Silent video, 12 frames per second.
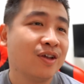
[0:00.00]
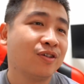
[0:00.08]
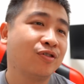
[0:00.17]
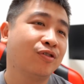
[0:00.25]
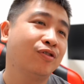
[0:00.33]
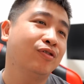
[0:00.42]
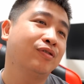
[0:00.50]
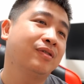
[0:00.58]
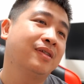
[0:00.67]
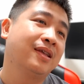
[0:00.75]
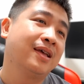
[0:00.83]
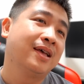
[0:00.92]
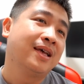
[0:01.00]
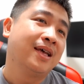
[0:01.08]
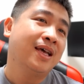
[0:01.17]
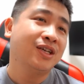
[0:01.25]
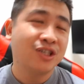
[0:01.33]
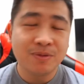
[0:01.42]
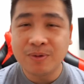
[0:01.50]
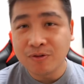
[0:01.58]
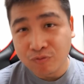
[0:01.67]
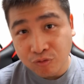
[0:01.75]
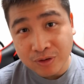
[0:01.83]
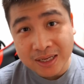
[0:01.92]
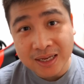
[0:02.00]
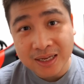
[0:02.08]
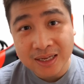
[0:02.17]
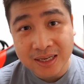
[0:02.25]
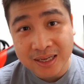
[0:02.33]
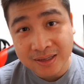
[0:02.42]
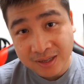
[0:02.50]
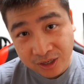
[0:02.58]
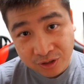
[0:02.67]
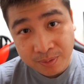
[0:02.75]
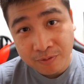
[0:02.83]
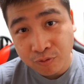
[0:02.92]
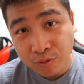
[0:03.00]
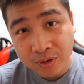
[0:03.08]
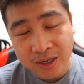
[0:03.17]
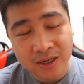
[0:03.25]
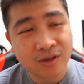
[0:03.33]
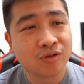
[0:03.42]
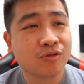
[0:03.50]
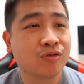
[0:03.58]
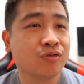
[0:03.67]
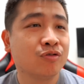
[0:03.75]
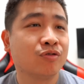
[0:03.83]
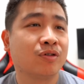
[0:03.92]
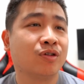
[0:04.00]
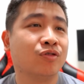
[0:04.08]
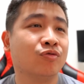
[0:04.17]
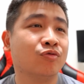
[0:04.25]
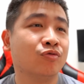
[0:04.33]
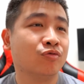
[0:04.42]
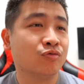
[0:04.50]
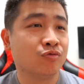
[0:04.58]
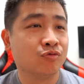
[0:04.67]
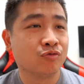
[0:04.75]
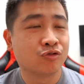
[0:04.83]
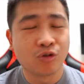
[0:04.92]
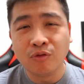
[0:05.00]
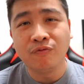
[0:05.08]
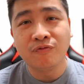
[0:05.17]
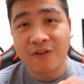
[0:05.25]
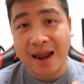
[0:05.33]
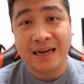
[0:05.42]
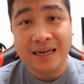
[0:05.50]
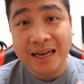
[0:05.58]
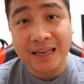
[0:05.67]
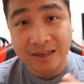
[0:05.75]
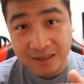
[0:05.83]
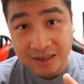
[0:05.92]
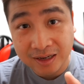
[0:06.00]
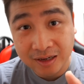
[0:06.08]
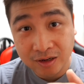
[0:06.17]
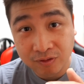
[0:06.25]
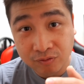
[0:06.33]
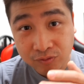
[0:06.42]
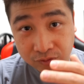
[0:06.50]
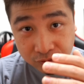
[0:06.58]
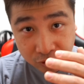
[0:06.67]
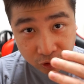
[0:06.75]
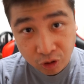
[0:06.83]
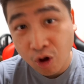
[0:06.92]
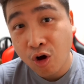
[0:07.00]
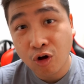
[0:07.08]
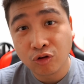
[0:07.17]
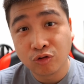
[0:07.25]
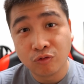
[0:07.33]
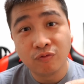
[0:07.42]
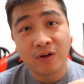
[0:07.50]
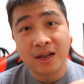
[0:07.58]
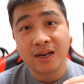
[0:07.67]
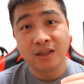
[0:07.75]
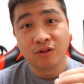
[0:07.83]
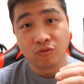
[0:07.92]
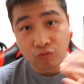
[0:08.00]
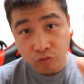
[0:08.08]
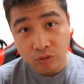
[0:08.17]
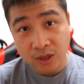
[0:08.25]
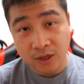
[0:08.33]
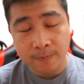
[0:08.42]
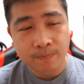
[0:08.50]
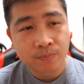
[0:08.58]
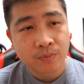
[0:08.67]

So HDB ruling is HDB ruling. You know, you don't violate the law, don't violate the ruling.